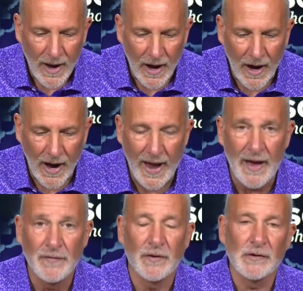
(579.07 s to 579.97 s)
Uh,
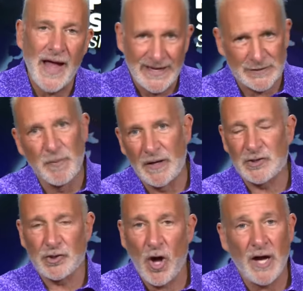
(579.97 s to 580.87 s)
and last
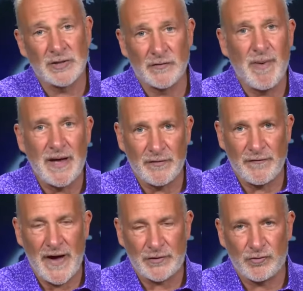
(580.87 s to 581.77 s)
month's loss of
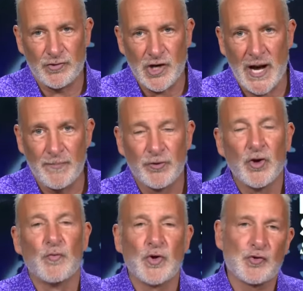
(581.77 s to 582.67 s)
manufacturing jobs
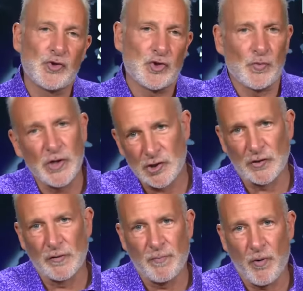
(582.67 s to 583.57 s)
which was
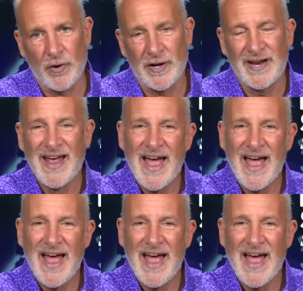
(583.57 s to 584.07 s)
originally reported